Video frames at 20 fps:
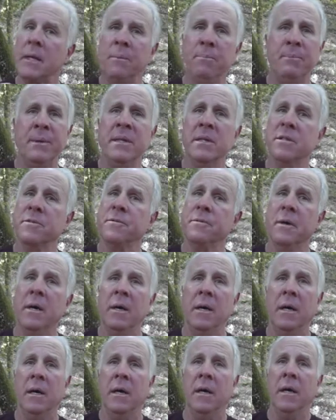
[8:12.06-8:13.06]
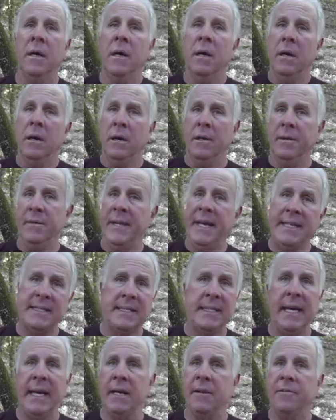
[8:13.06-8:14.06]
build a
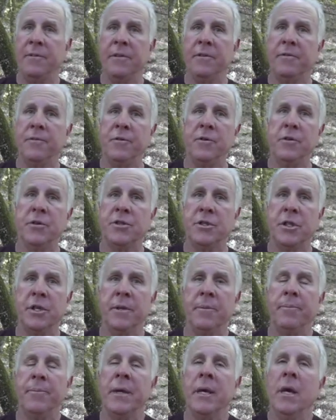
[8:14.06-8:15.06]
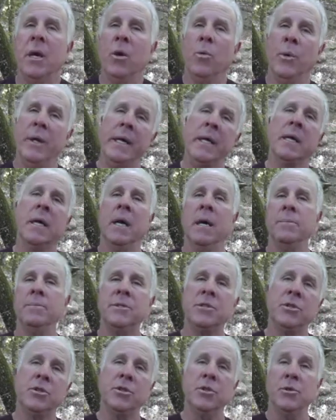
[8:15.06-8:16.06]
nest egg for the future, when it
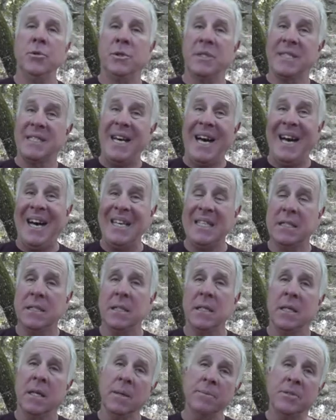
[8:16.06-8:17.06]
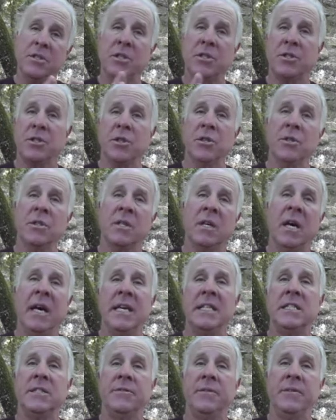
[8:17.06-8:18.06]
comes to stocks, it comes to certain
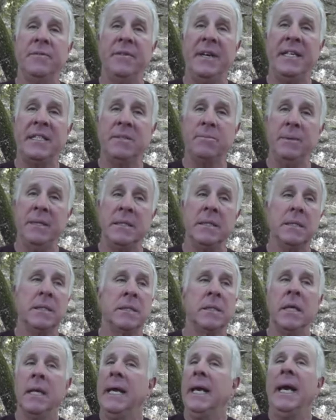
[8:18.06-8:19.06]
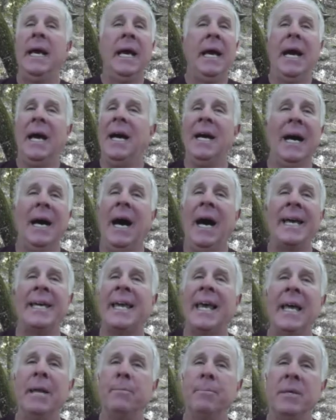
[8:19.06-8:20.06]
kinds of investments, I
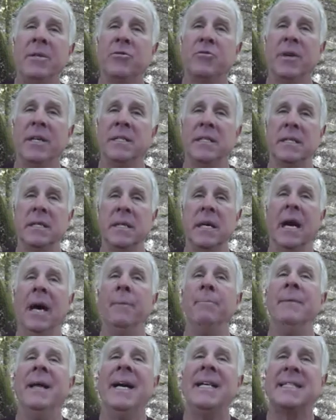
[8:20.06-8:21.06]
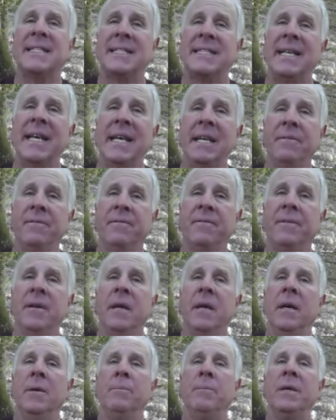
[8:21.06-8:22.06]
can't be trusted. I'm not safe
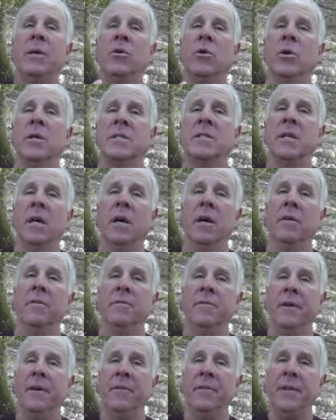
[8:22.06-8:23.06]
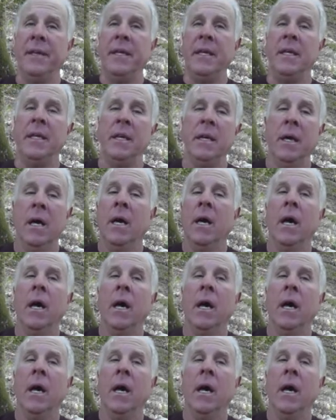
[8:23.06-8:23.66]
because of the